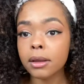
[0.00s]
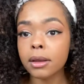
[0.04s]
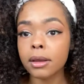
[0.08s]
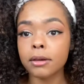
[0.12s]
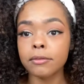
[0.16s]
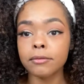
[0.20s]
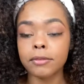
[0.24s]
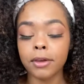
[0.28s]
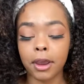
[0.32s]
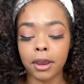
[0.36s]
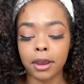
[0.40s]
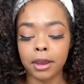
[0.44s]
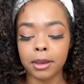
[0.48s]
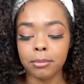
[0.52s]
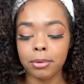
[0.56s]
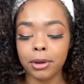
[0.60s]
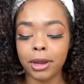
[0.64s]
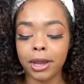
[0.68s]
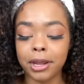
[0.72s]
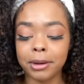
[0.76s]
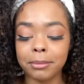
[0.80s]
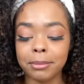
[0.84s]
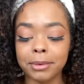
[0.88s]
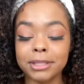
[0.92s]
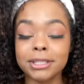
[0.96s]
Very
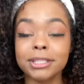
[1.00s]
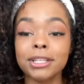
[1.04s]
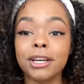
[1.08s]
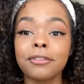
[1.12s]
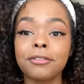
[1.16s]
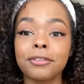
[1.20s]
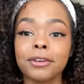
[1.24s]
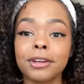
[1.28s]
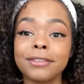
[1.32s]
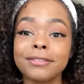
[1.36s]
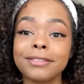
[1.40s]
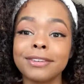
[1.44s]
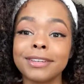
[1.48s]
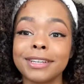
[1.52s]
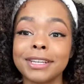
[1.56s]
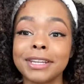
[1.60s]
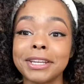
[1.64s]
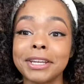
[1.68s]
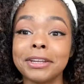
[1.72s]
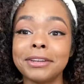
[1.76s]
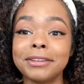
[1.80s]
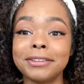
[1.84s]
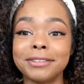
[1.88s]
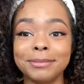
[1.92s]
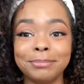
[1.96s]
proud of myself for even
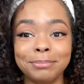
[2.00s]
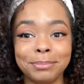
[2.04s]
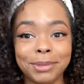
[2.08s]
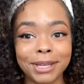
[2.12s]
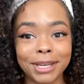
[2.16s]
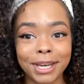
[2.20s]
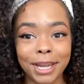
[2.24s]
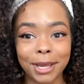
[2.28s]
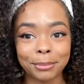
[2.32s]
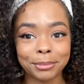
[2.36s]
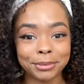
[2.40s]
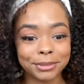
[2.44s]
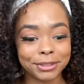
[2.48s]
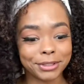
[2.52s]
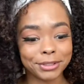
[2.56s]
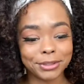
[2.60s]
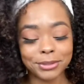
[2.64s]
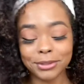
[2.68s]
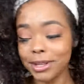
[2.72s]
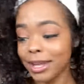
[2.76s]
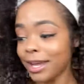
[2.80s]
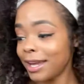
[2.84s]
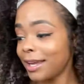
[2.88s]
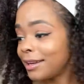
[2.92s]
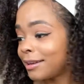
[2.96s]
being able to do
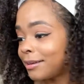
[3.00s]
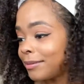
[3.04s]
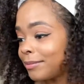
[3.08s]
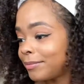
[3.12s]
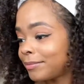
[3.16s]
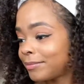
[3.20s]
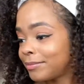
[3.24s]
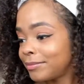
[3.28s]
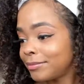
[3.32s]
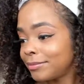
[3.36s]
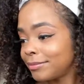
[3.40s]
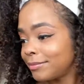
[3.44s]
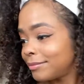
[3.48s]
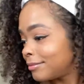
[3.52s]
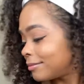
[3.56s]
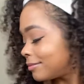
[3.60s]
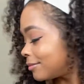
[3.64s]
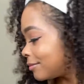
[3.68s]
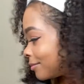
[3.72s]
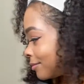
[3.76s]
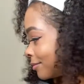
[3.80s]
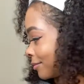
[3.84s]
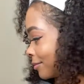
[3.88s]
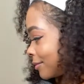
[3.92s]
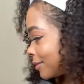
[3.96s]
that.
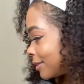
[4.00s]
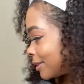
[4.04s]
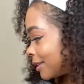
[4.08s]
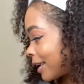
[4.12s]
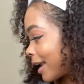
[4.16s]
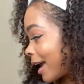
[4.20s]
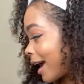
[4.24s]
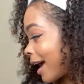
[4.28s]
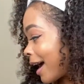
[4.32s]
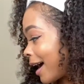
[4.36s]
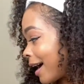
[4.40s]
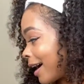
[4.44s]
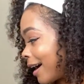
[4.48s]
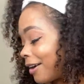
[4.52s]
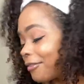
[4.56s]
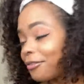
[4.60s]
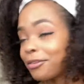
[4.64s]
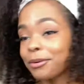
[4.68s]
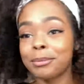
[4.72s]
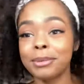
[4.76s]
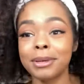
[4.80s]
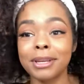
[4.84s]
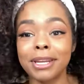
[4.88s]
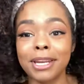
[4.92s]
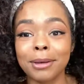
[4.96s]
Yeah, for
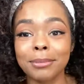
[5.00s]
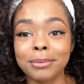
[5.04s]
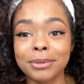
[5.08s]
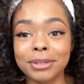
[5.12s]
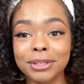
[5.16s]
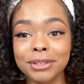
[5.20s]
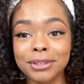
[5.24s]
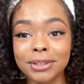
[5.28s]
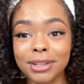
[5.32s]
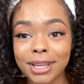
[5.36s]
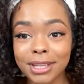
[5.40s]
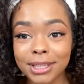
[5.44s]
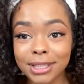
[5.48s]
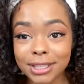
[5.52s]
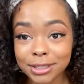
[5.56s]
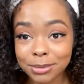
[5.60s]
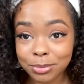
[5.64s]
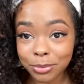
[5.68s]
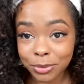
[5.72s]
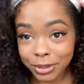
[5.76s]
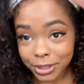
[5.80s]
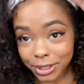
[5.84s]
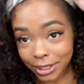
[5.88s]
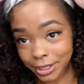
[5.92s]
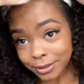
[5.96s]
being able to do that this
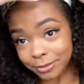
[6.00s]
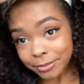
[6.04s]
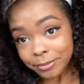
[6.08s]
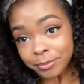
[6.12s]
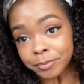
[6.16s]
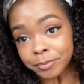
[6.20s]
morning.